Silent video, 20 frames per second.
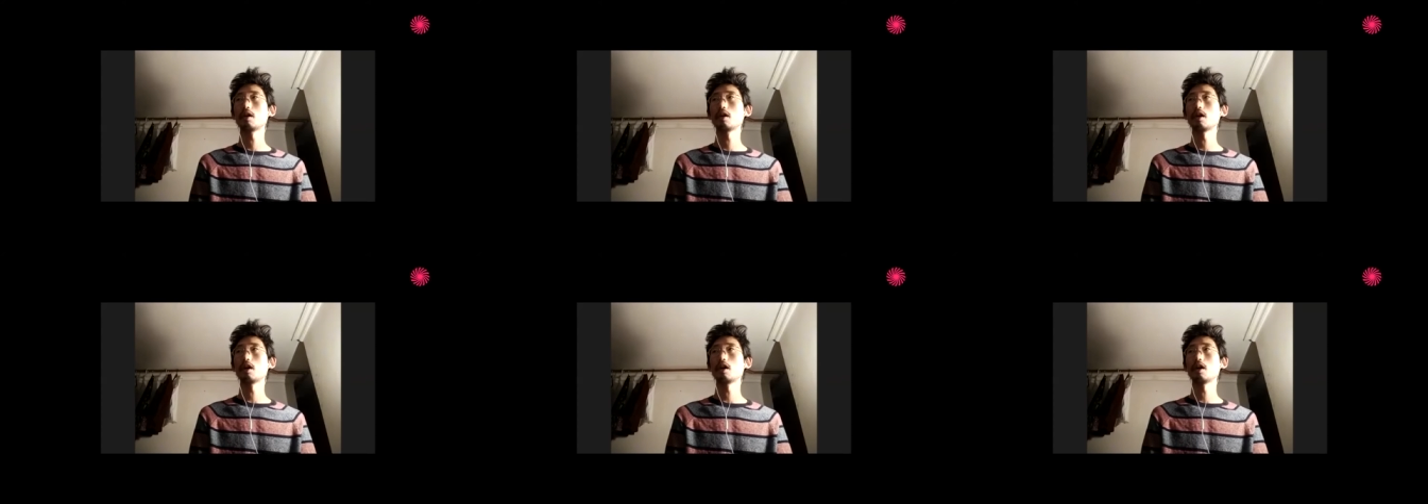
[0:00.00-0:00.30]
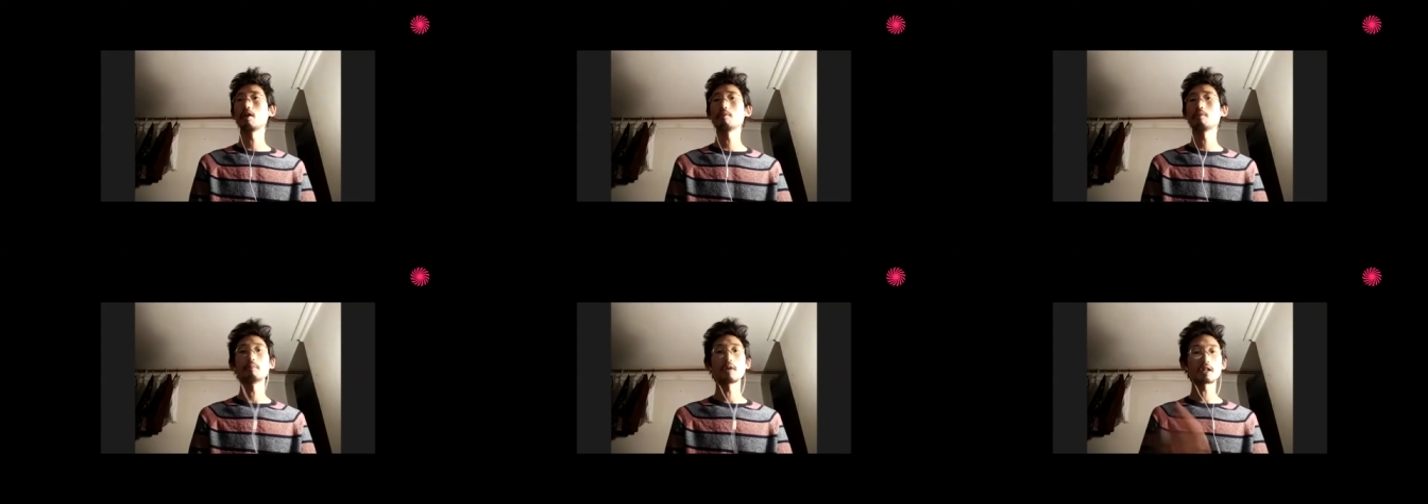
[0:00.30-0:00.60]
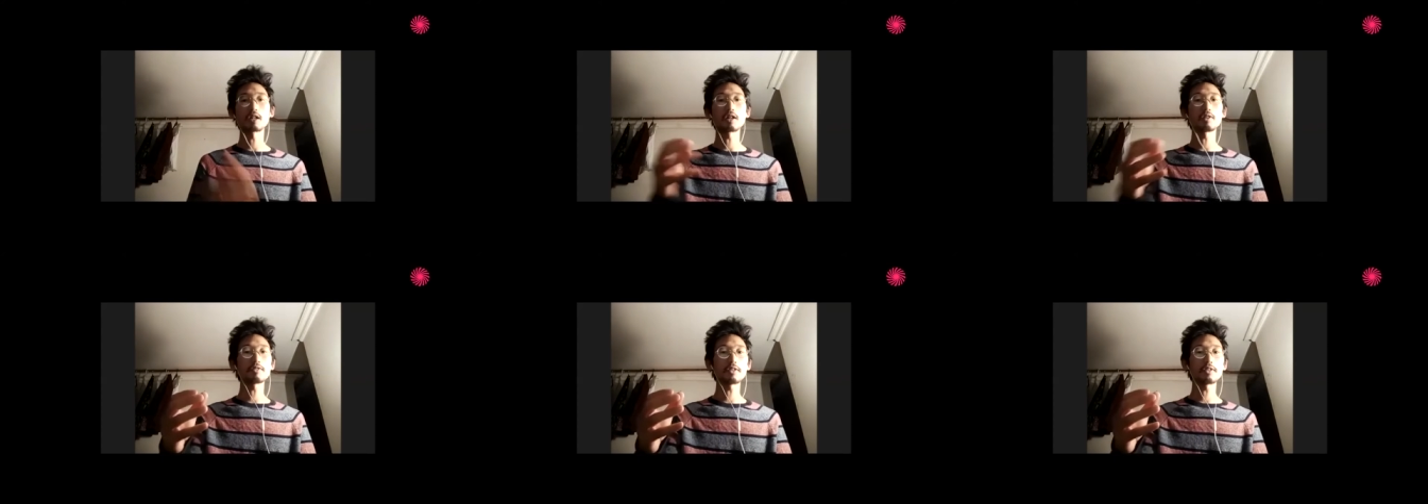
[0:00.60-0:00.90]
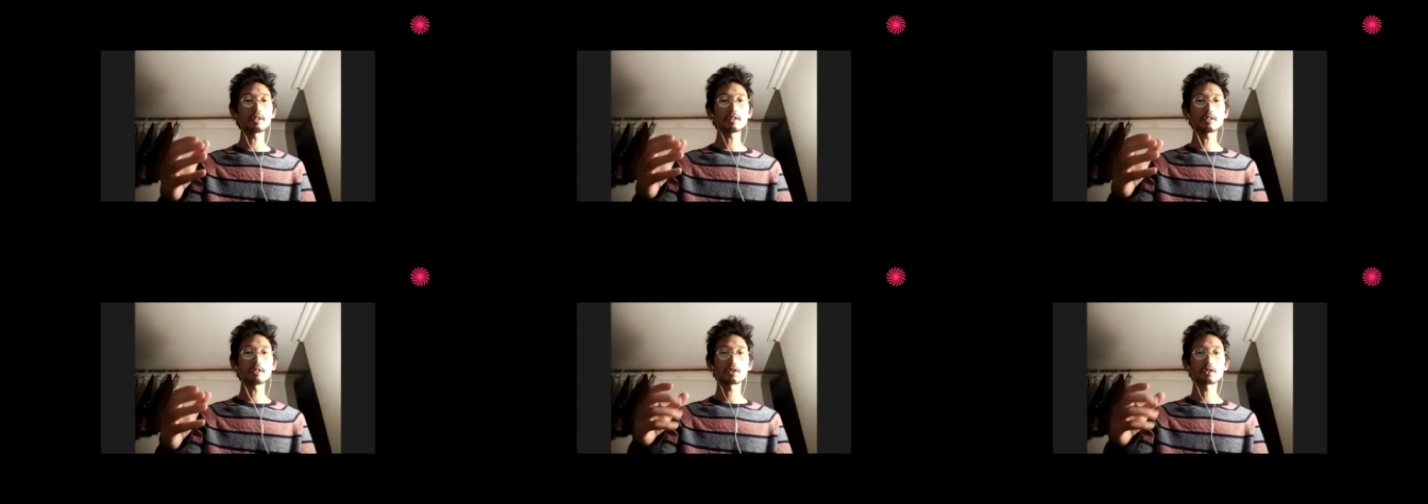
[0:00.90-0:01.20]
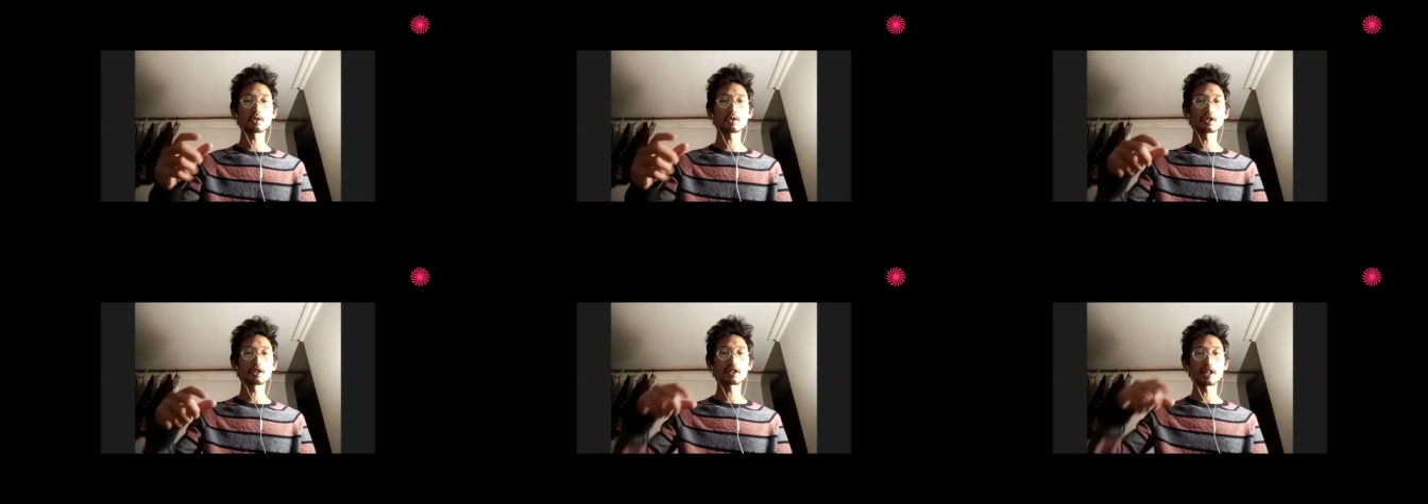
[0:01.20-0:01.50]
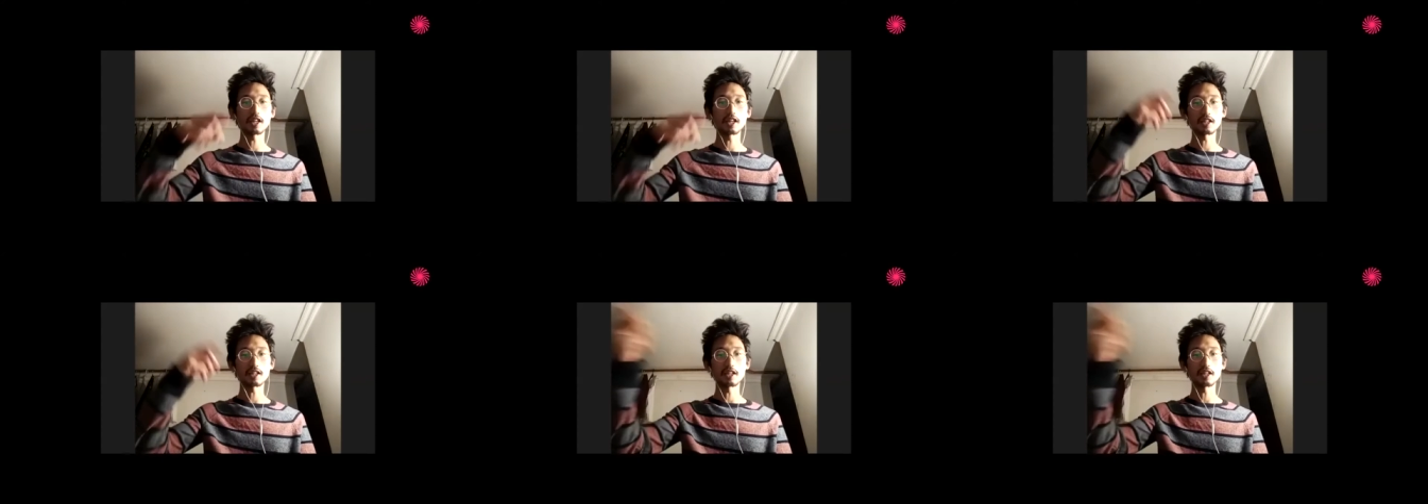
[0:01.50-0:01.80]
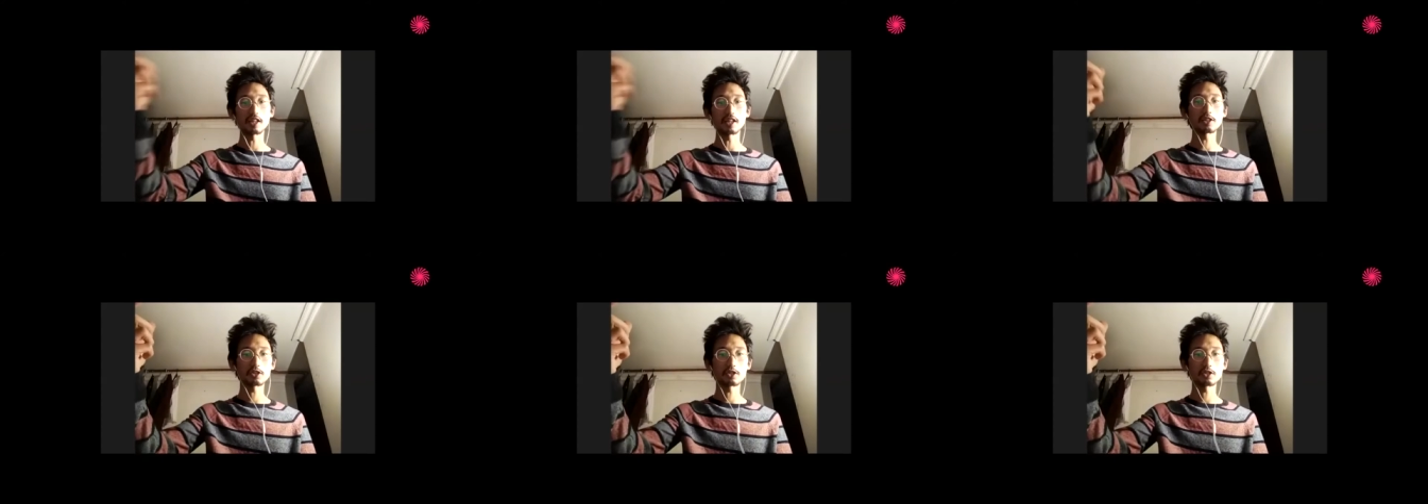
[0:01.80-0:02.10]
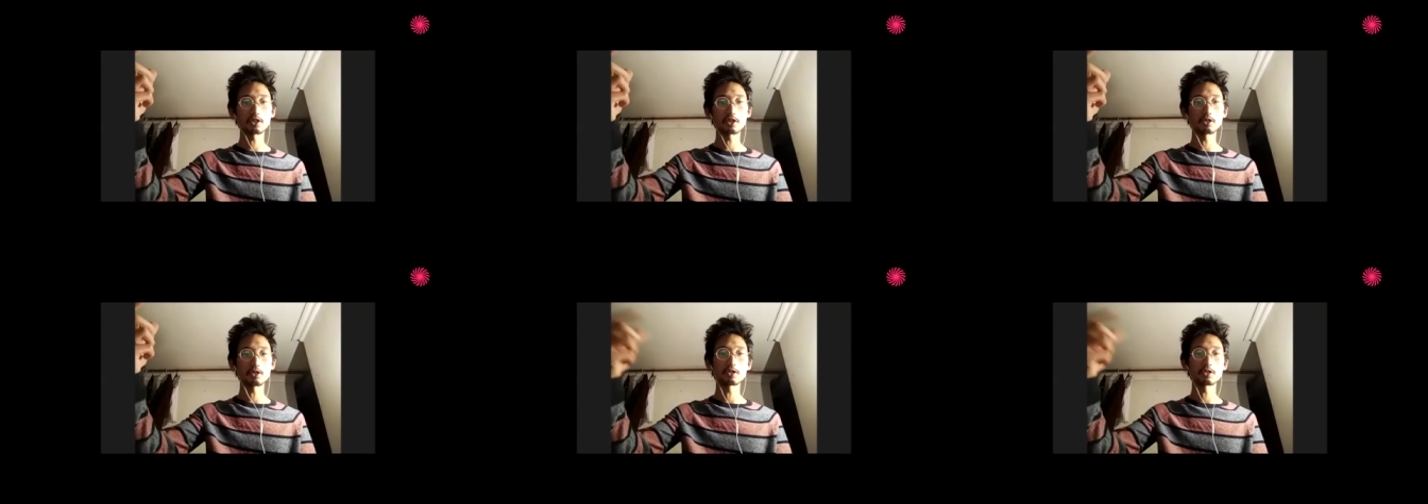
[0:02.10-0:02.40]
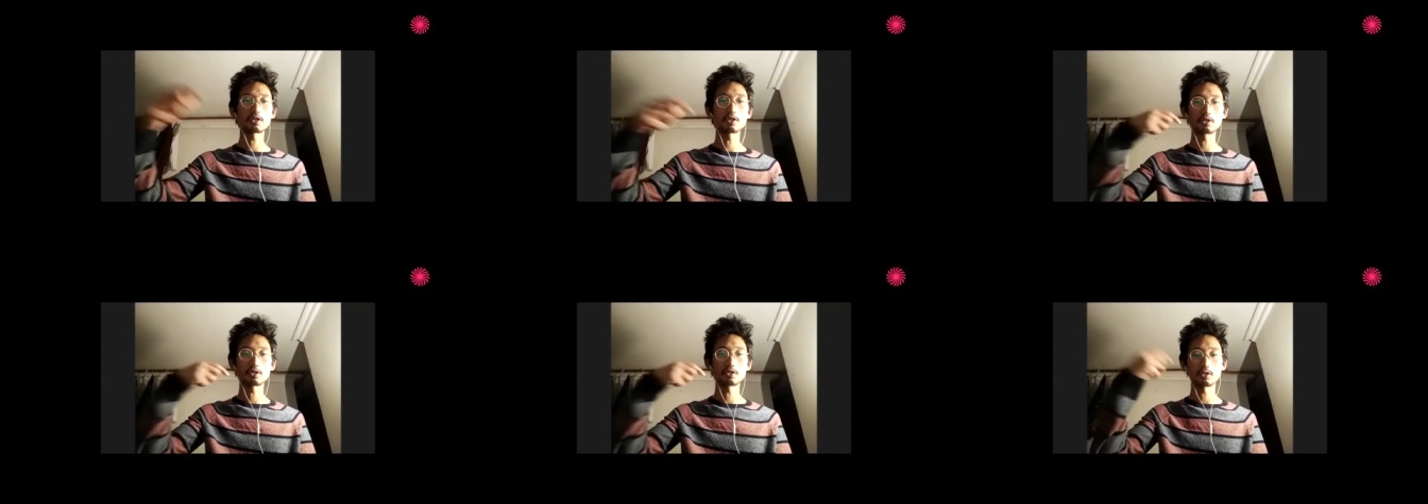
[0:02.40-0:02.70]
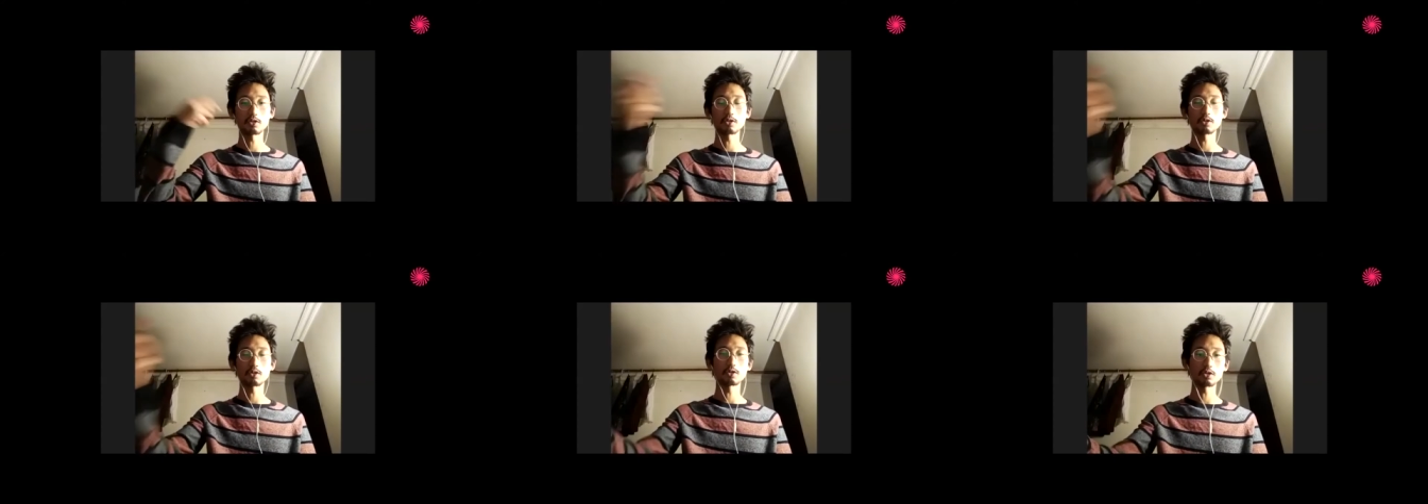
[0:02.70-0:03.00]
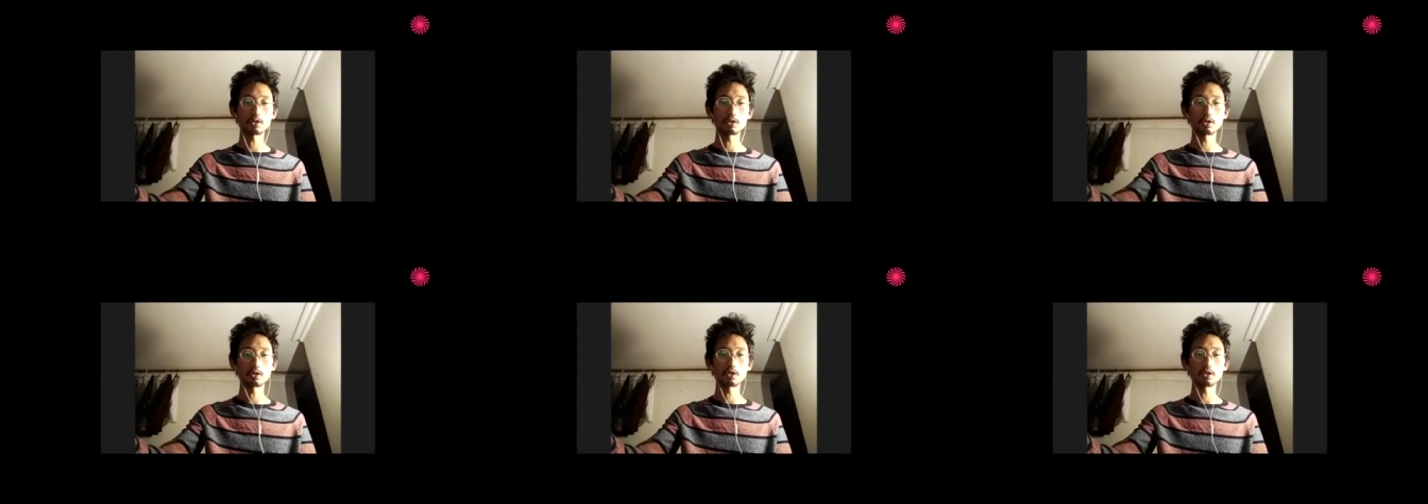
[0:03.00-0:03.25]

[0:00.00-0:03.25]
uh, MacGuffin. So it's like an excuse to, to